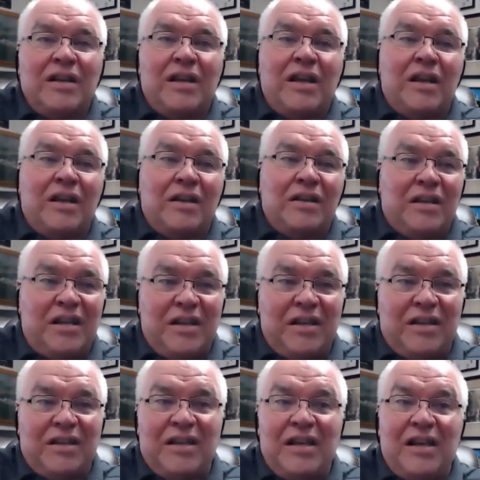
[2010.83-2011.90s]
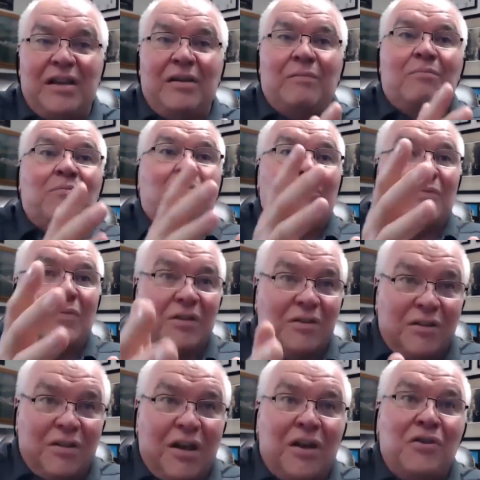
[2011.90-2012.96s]
and he
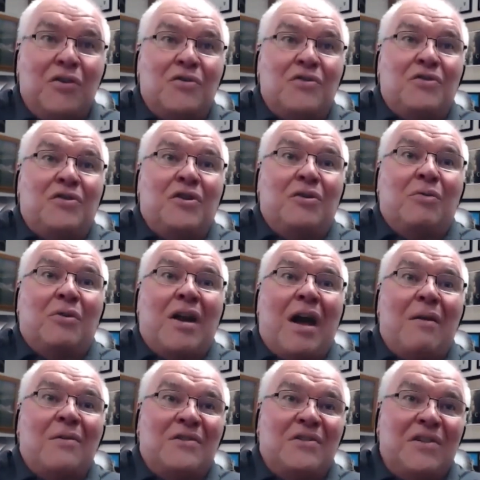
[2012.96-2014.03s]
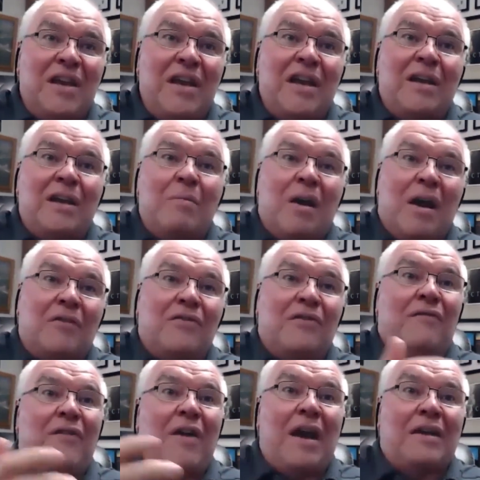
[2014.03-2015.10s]
understood what I was saying about the
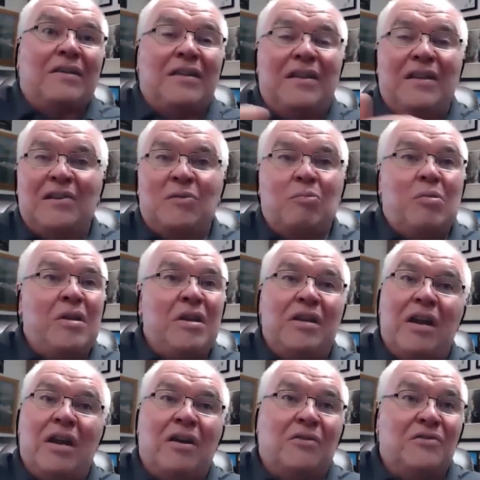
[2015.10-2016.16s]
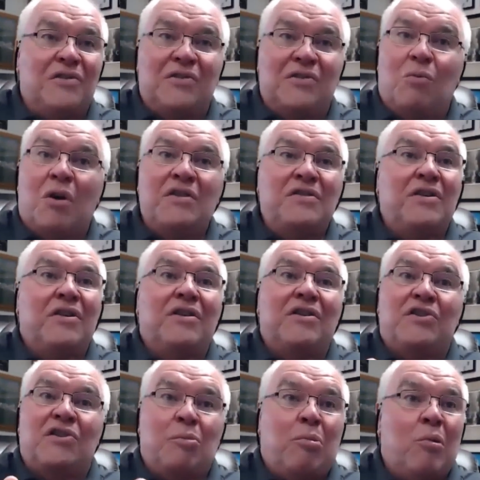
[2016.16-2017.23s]
fact that his P&L just wasn't going to
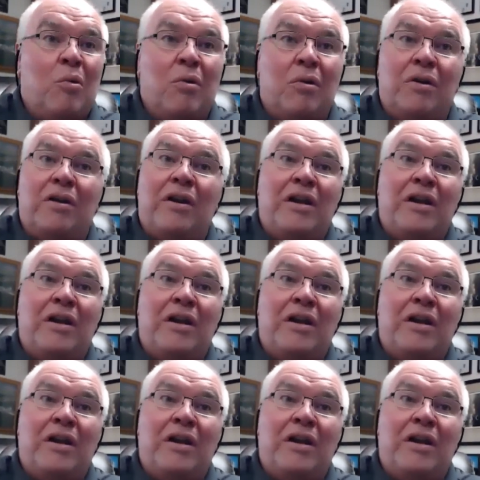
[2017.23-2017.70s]
support